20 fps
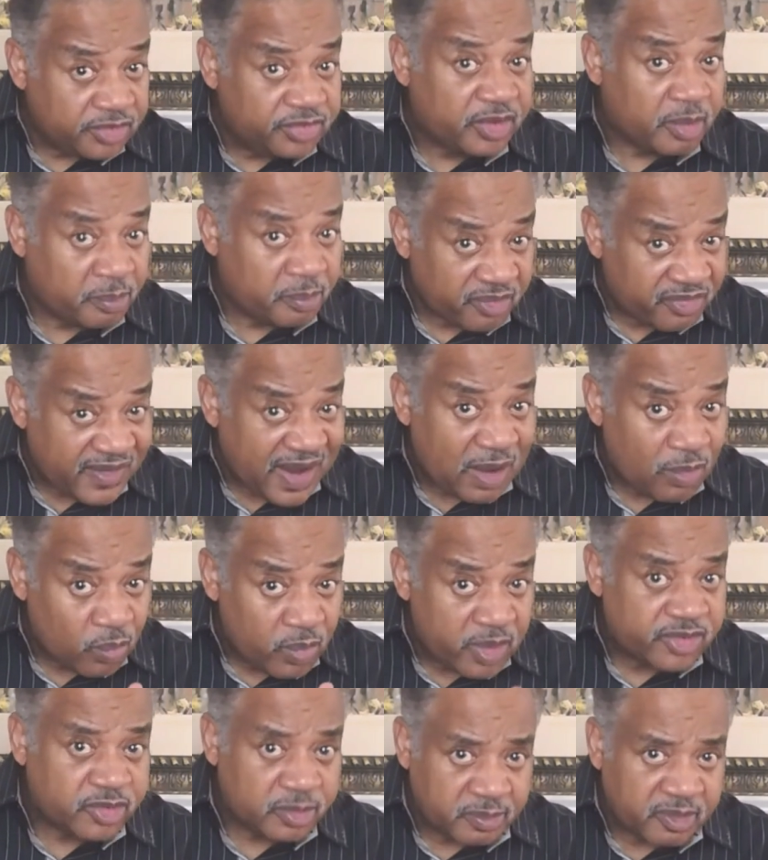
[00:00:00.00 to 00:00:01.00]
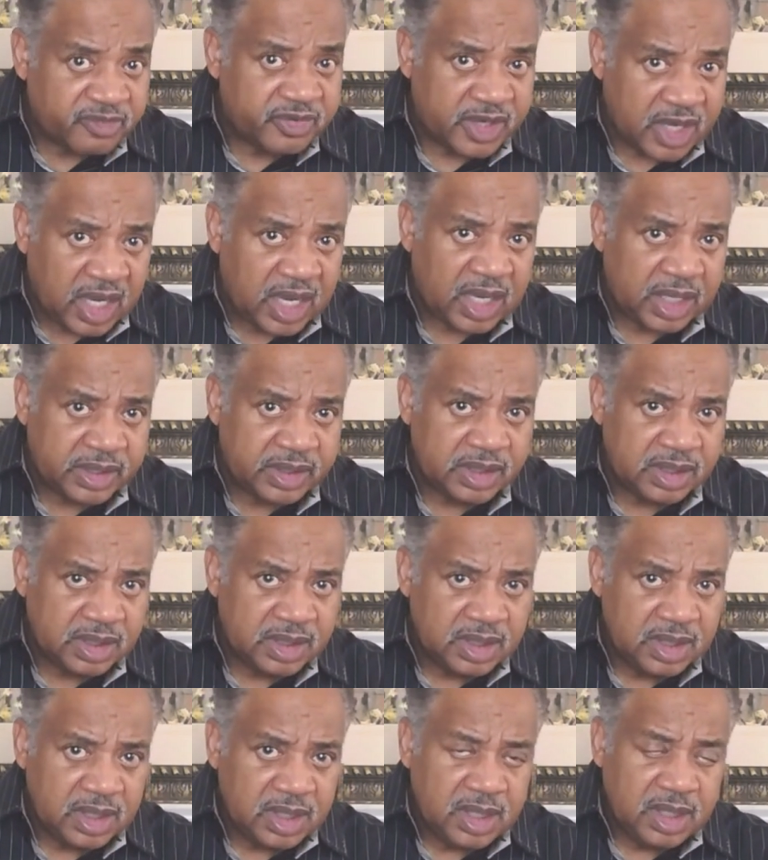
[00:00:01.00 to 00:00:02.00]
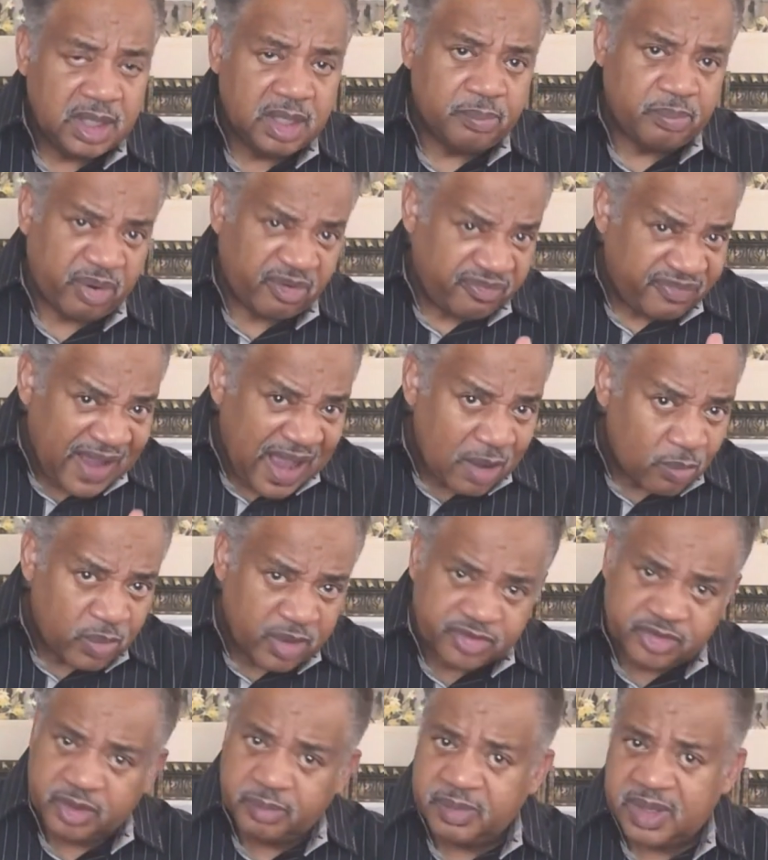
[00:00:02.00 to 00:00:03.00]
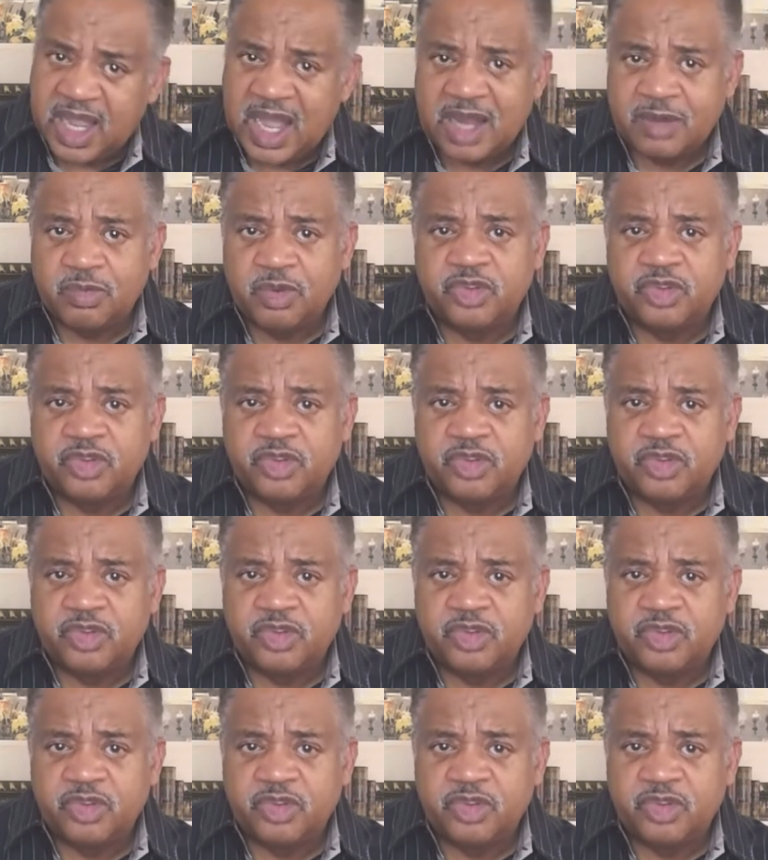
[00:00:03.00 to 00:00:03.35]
is the profound wisdom of God. Profound wisdom.